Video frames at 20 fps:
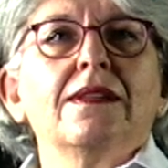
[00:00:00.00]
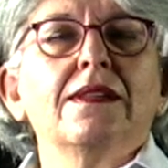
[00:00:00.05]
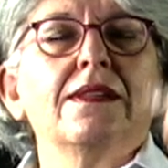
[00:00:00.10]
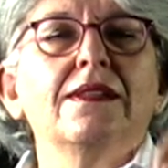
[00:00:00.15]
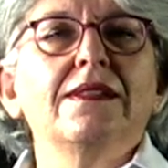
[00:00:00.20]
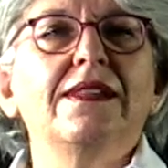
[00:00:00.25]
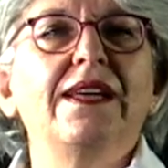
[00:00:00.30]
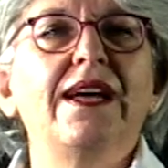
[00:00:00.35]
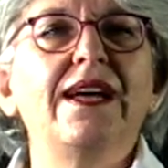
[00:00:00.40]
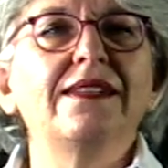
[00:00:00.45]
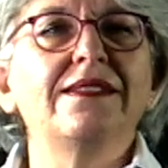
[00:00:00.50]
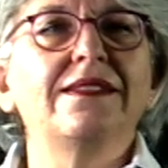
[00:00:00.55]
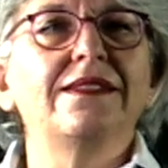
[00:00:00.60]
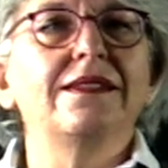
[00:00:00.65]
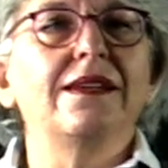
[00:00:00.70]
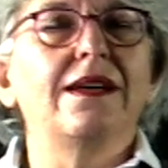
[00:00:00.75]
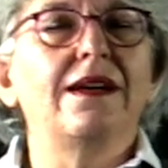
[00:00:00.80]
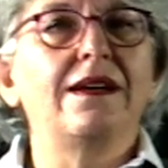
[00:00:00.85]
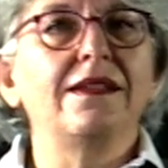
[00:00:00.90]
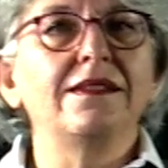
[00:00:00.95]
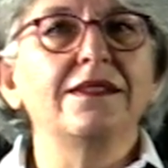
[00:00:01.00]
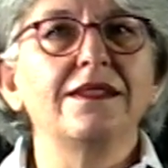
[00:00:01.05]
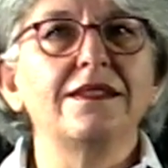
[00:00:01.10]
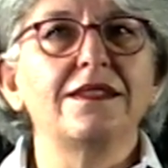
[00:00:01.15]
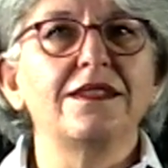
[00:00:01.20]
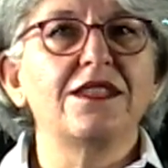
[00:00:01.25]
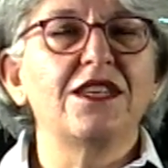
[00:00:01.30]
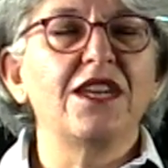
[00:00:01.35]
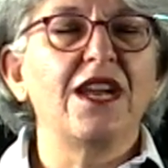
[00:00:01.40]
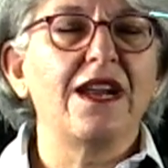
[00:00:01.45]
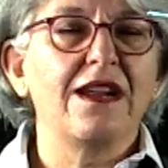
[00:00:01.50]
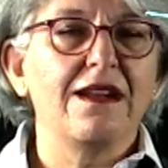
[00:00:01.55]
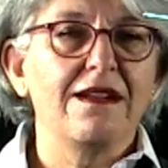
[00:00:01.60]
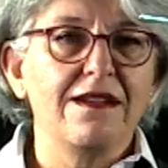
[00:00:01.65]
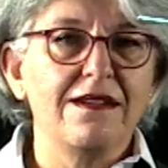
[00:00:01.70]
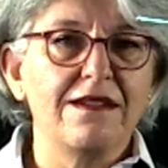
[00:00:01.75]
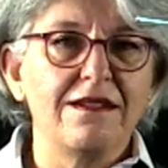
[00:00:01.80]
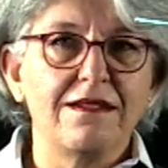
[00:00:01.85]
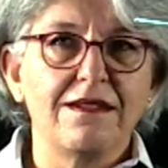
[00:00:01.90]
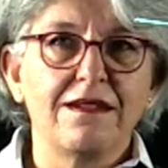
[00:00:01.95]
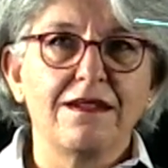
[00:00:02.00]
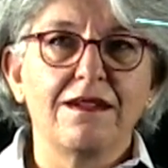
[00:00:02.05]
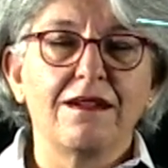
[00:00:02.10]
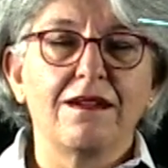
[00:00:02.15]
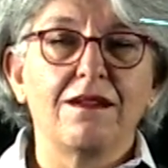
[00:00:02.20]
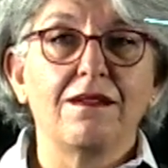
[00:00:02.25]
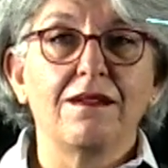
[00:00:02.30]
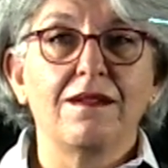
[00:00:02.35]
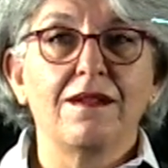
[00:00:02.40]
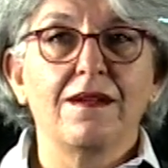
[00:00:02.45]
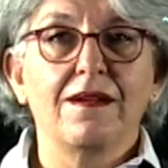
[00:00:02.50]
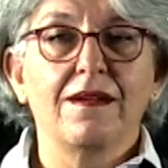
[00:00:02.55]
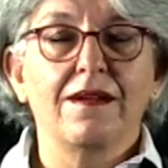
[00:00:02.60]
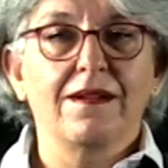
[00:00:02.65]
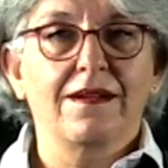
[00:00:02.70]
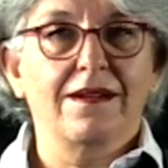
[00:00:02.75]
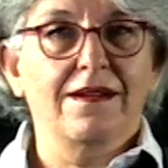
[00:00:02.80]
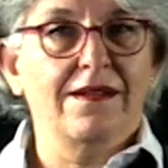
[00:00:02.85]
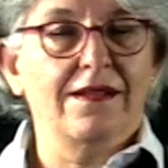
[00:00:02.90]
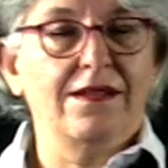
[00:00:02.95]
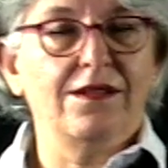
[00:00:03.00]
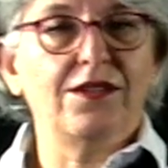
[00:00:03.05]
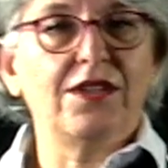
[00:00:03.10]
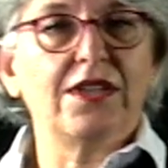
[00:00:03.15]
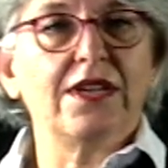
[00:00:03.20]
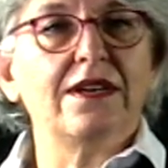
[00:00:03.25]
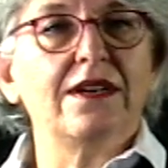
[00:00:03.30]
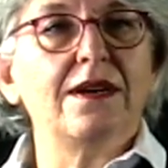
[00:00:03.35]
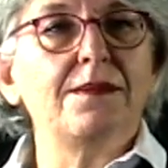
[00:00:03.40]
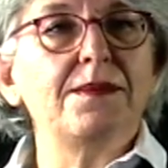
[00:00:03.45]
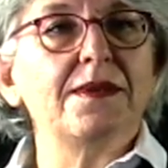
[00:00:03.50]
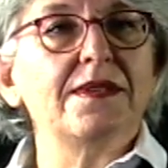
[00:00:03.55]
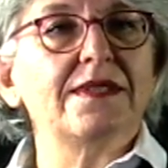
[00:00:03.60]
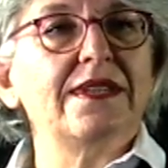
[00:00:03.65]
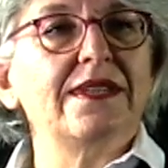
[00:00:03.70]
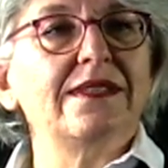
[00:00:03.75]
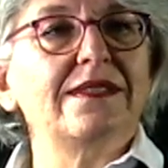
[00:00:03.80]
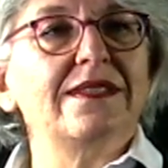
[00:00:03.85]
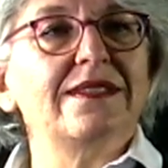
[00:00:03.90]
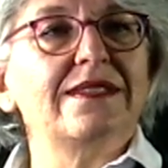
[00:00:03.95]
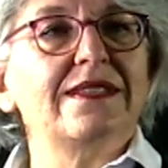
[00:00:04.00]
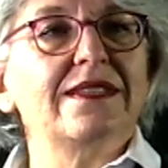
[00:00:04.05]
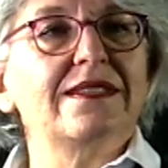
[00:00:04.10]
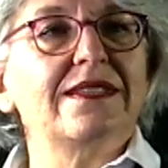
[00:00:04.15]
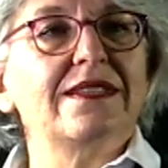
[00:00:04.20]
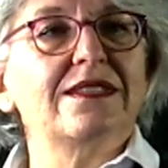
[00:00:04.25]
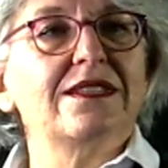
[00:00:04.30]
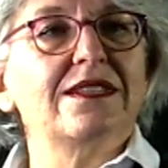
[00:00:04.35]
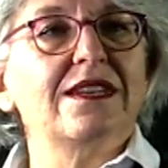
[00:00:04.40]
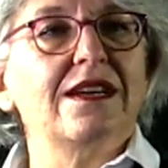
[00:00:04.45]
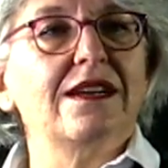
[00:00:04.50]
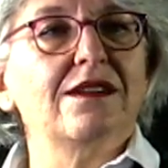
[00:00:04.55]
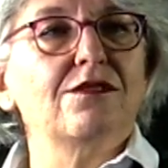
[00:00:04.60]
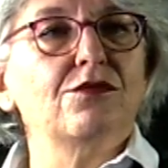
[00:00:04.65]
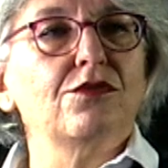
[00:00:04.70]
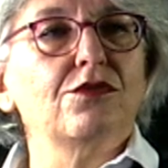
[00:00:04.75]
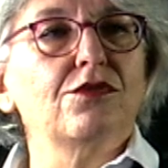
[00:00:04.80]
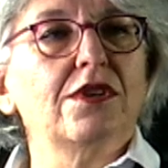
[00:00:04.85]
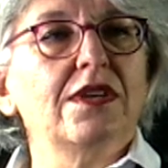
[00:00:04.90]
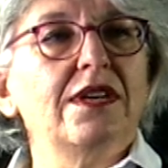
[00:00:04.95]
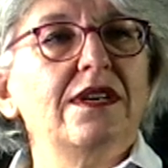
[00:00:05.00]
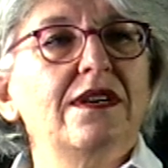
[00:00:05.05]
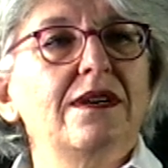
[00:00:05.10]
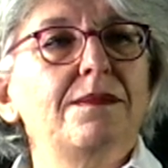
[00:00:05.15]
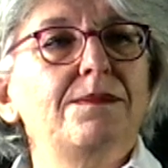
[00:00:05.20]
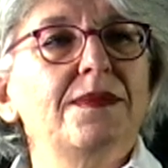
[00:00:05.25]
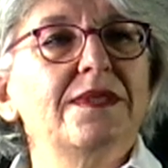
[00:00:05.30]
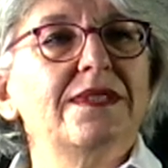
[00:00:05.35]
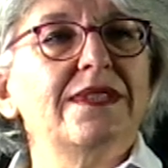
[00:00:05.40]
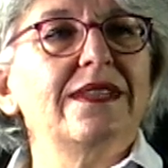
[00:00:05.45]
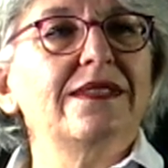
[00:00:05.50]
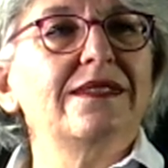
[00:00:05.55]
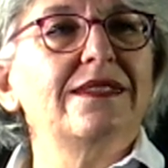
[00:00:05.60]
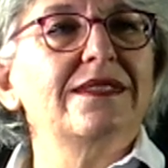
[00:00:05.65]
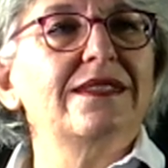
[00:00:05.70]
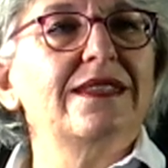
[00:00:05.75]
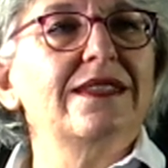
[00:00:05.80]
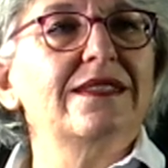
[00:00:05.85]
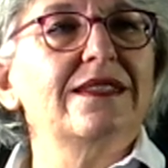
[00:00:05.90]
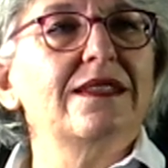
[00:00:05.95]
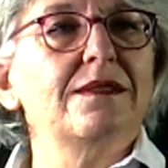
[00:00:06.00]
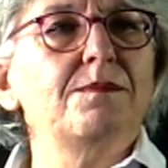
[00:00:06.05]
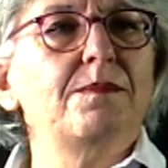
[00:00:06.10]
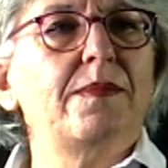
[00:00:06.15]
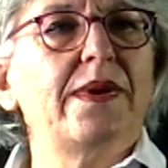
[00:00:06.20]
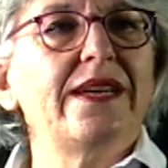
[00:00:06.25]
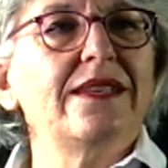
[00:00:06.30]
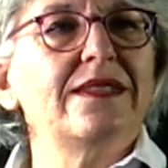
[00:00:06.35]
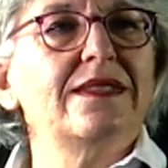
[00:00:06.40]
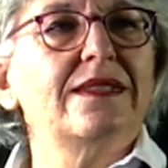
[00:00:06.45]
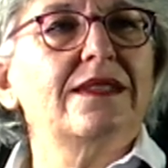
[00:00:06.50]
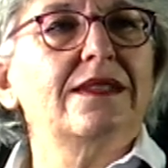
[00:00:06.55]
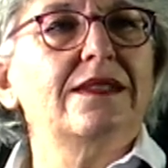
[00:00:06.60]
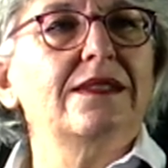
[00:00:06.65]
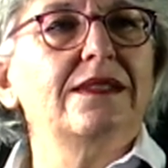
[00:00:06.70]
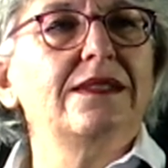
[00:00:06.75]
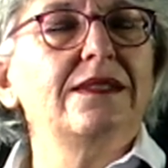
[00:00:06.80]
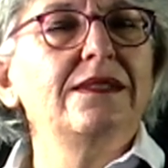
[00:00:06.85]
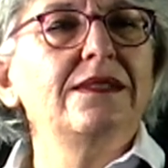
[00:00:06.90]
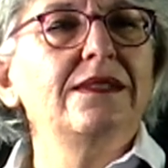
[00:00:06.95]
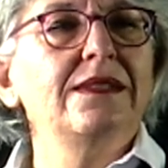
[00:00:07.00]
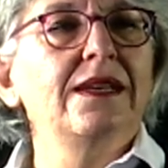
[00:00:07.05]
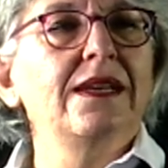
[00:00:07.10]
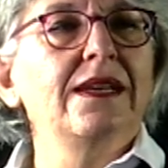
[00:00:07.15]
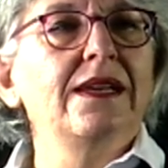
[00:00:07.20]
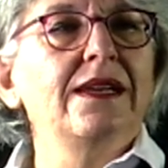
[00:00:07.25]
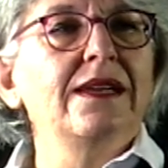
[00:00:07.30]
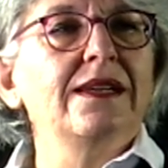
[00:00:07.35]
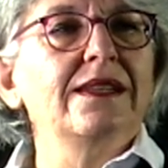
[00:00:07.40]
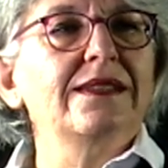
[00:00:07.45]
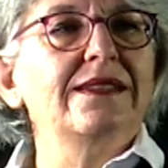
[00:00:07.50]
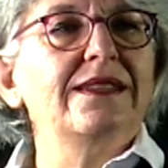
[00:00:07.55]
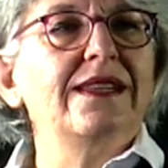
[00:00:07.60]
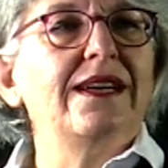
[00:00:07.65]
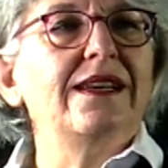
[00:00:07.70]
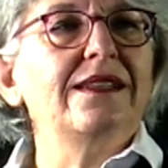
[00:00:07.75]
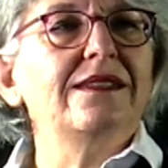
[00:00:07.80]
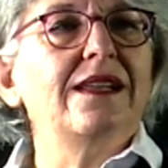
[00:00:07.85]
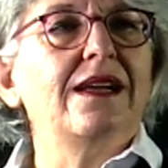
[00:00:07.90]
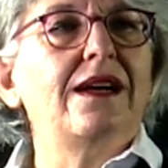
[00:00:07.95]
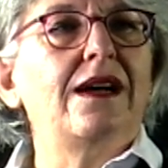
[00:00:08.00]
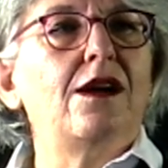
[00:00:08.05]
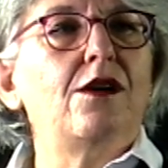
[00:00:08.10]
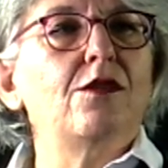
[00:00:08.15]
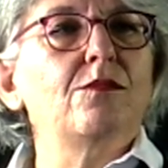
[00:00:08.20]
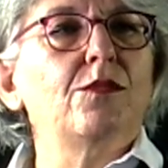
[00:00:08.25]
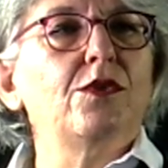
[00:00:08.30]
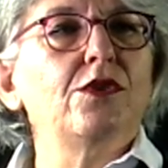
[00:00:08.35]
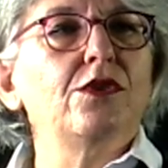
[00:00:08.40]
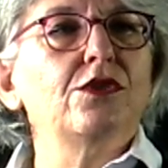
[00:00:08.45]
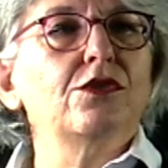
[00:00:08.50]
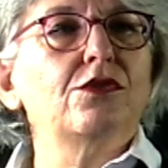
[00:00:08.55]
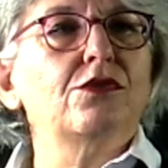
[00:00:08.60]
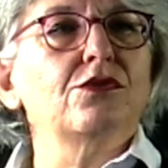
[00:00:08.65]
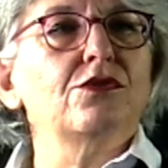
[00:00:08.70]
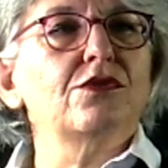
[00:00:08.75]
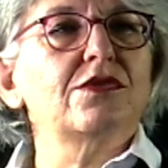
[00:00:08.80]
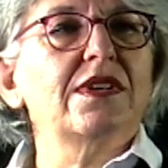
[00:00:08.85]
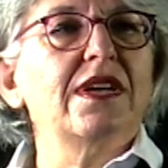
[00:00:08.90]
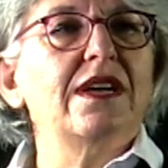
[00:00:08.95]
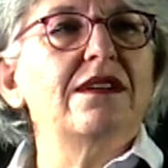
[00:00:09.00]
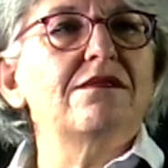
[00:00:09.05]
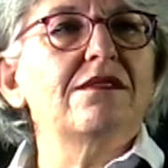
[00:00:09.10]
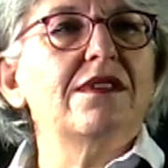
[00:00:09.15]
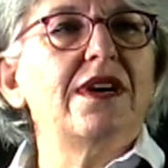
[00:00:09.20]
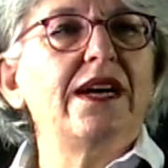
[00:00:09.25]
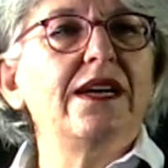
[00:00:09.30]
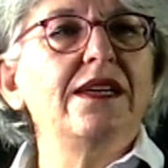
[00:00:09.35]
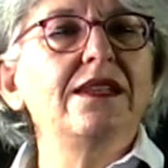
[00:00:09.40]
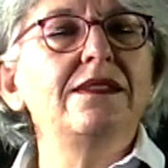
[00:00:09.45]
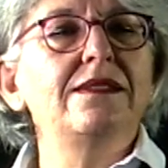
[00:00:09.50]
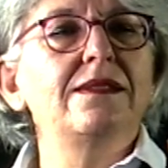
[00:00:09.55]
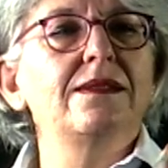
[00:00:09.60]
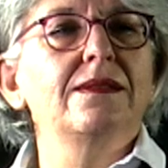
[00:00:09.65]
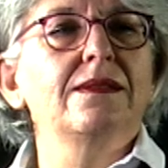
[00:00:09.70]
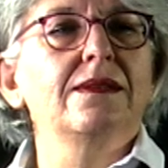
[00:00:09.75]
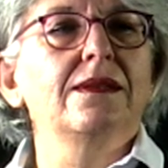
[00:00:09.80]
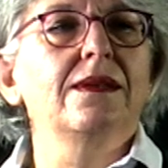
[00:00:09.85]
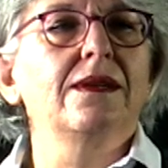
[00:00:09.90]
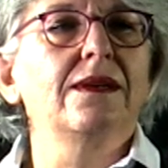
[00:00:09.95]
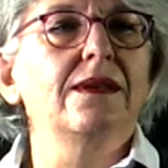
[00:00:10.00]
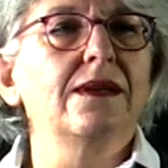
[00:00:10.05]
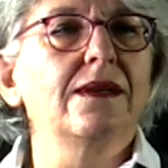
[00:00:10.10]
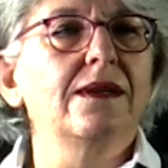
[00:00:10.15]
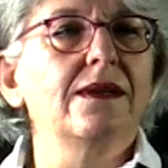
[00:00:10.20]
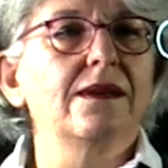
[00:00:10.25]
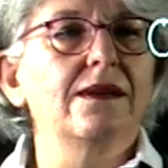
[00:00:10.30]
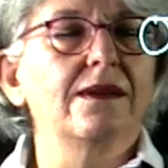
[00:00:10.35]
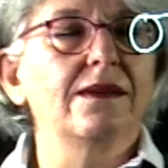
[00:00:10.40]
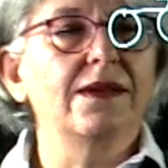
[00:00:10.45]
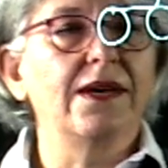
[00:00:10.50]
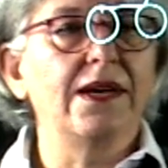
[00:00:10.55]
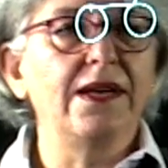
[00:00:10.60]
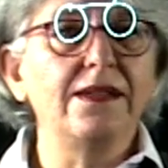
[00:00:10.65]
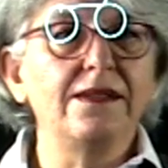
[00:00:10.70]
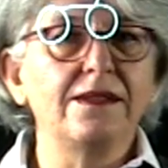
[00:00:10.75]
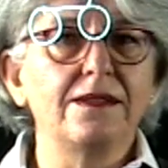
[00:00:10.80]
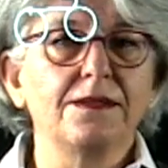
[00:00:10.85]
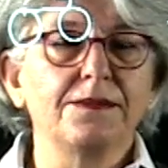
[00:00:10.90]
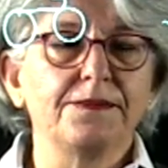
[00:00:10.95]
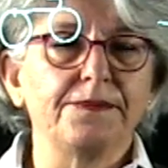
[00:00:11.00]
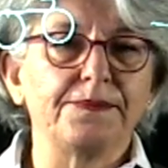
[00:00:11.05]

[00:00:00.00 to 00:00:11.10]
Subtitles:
That on this chair, you can represent this as a chair, or you can represent this as a bicycle that our molecules can ride, all right?